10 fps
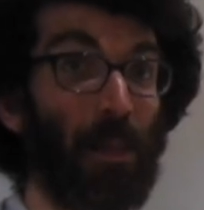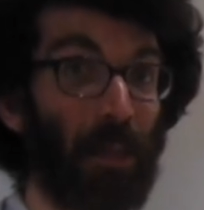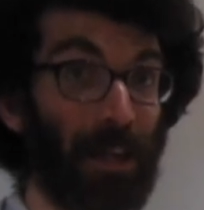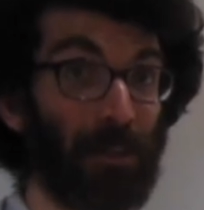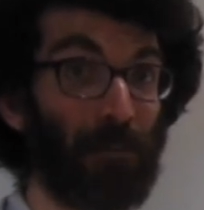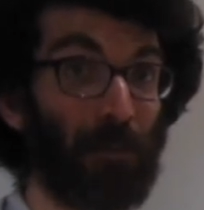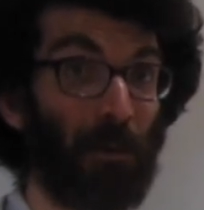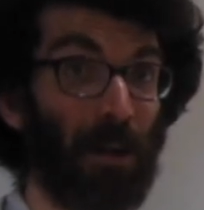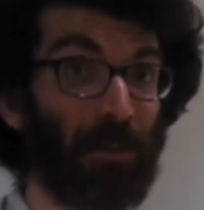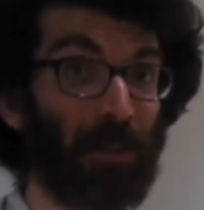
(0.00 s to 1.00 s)
Thank you for
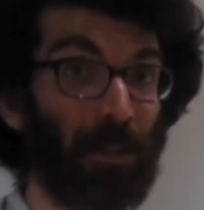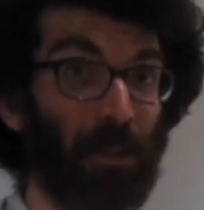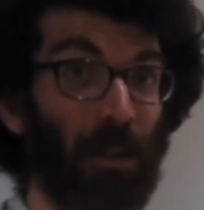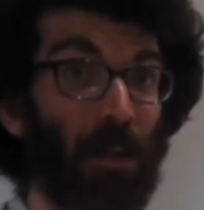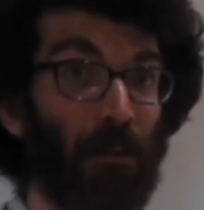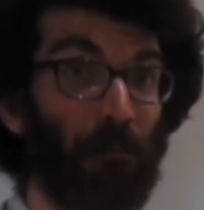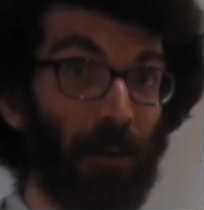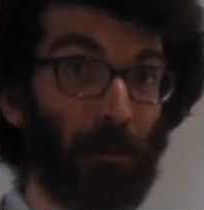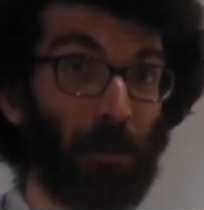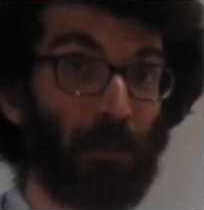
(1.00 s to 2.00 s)
watching
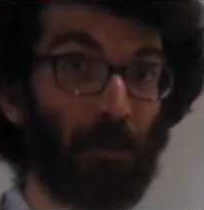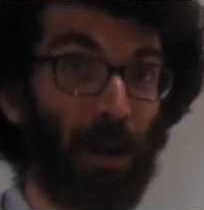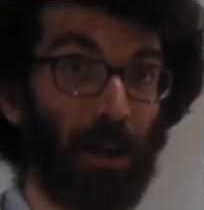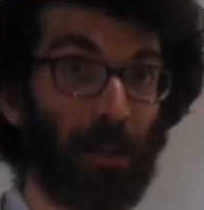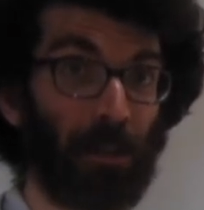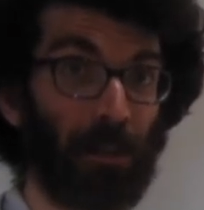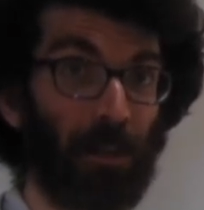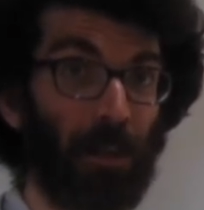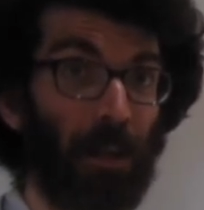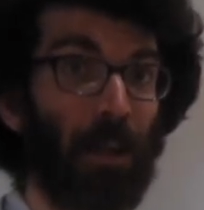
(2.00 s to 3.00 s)
Fun with Drawing.
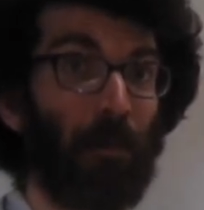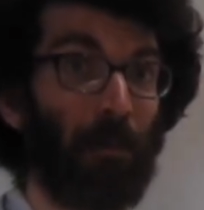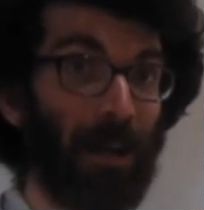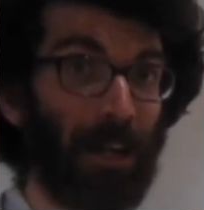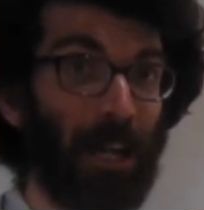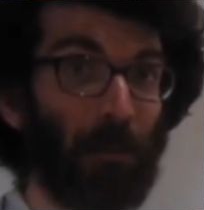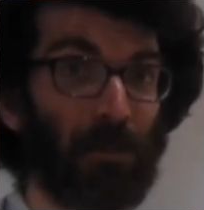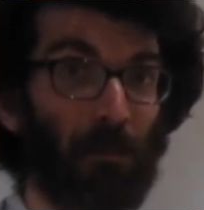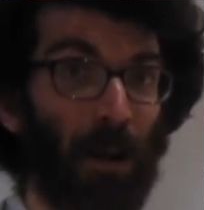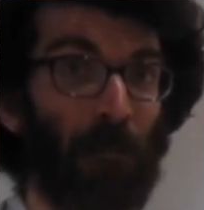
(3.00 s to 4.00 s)
My name
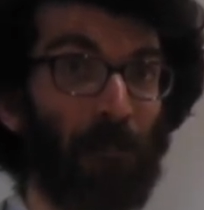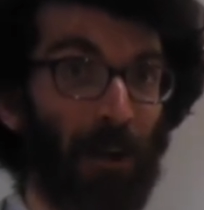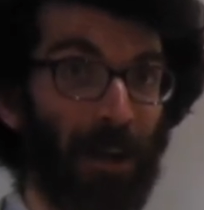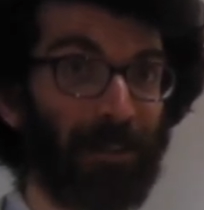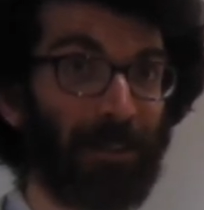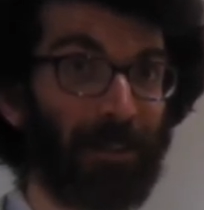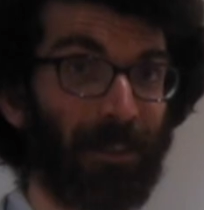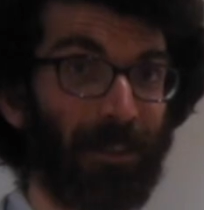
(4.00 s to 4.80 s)
is Rob Foss.